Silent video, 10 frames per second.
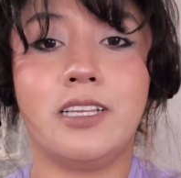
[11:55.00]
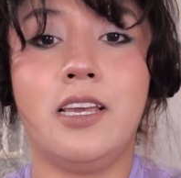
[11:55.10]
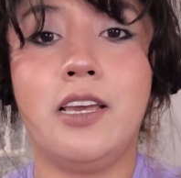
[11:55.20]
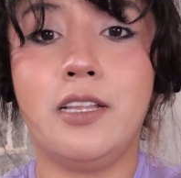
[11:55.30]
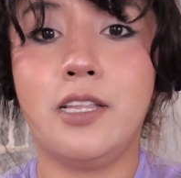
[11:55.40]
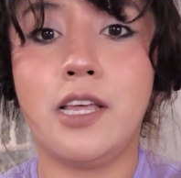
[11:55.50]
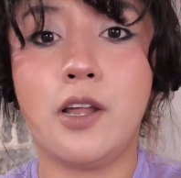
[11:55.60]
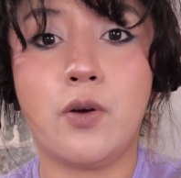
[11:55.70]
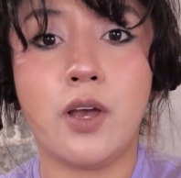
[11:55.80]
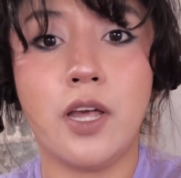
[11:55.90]
And
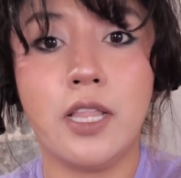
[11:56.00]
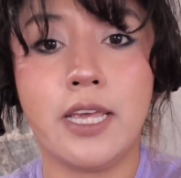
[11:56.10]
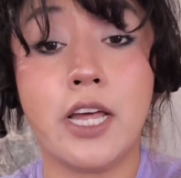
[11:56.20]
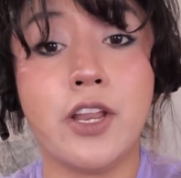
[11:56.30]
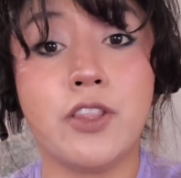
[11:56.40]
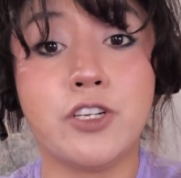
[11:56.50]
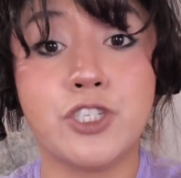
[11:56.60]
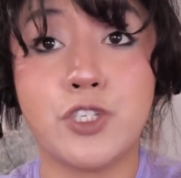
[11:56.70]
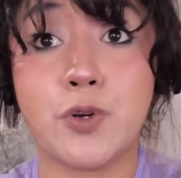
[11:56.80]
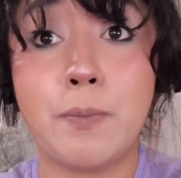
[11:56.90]
then I'll cut like another
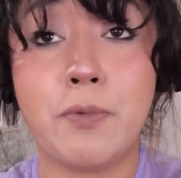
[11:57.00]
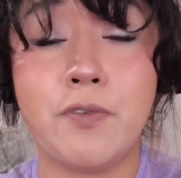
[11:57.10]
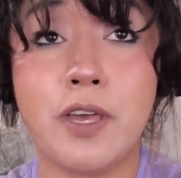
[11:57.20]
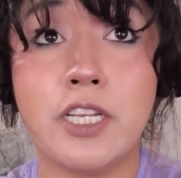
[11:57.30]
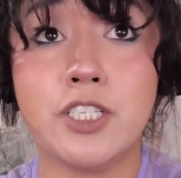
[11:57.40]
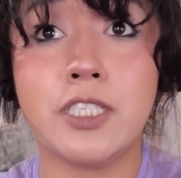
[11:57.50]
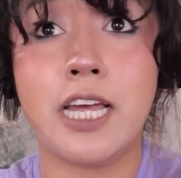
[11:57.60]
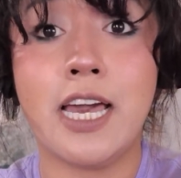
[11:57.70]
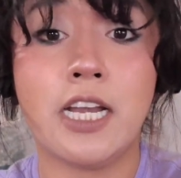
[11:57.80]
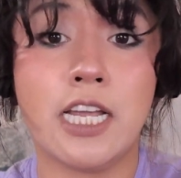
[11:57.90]
strip of it just
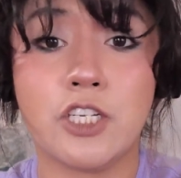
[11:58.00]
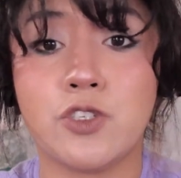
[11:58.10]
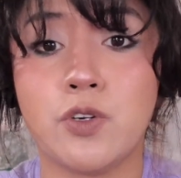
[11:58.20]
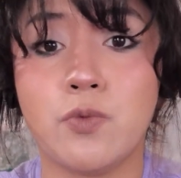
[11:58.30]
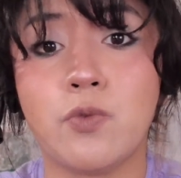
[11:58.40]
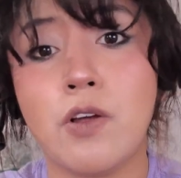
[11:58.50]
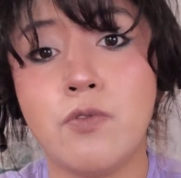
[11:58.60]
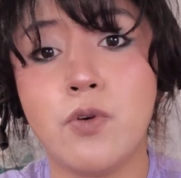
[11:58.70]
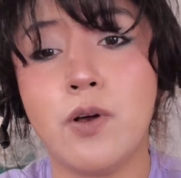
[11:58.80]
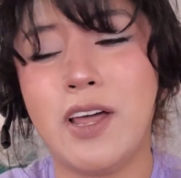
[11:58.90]
to add an extra
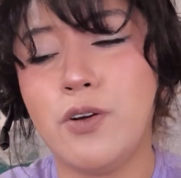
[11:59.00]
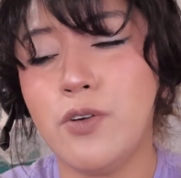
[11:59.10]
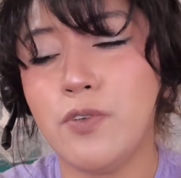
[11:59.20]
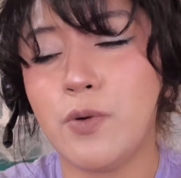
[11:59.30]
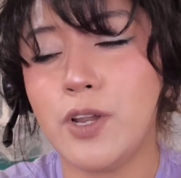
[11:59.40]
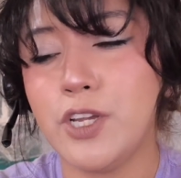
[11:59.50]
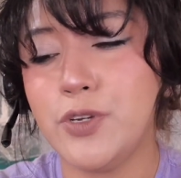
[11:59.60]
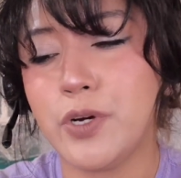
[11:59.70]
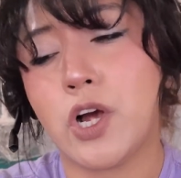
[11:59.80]
ruffle. I don't know if I want to do a